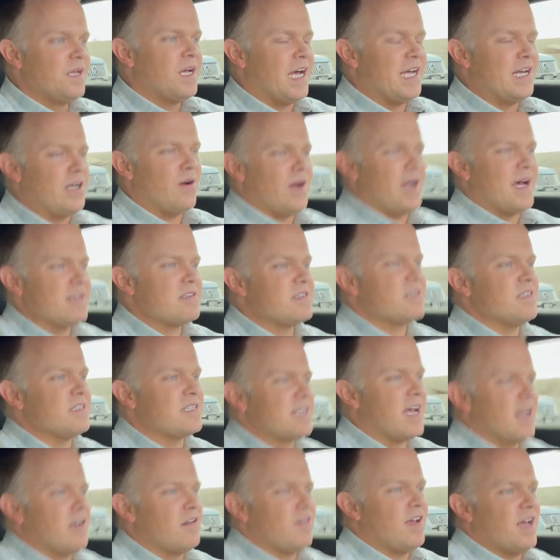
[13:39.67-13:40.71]
I know Aston's
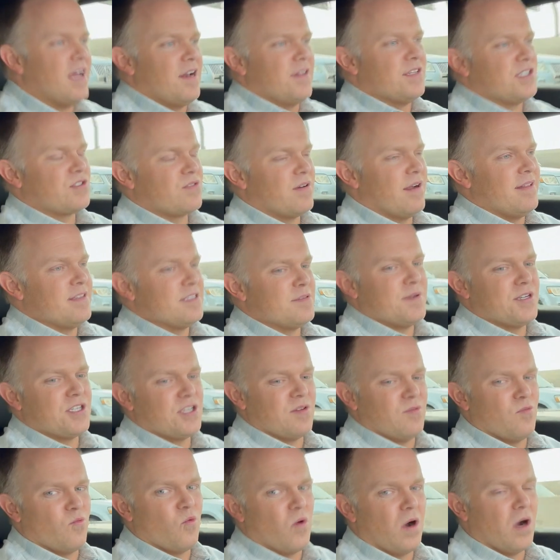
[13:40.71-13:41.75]
kind of had its
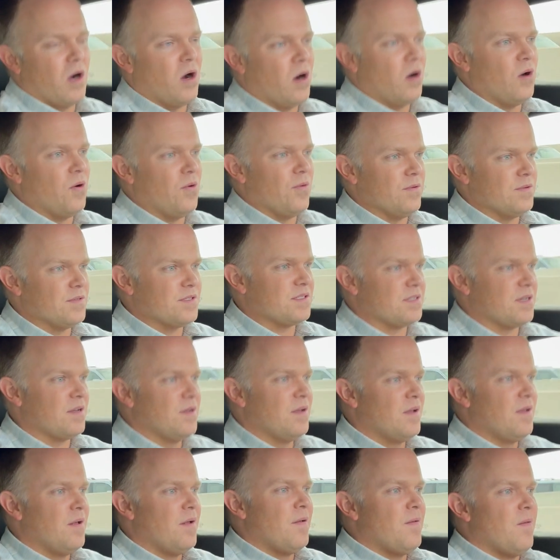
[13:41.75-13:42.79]
transmission woes
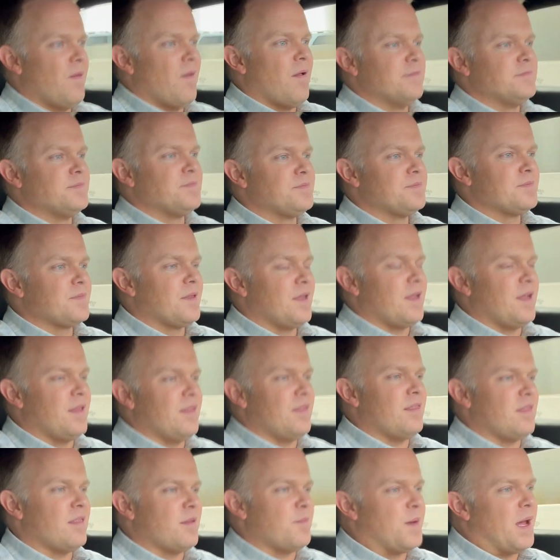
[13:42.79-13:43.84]

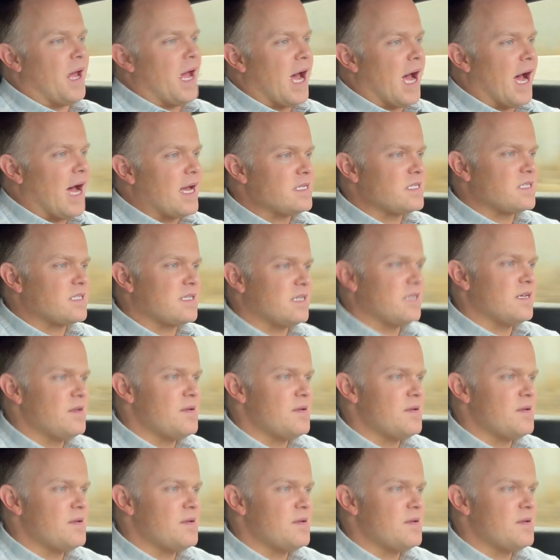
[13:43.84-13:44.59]
in the past,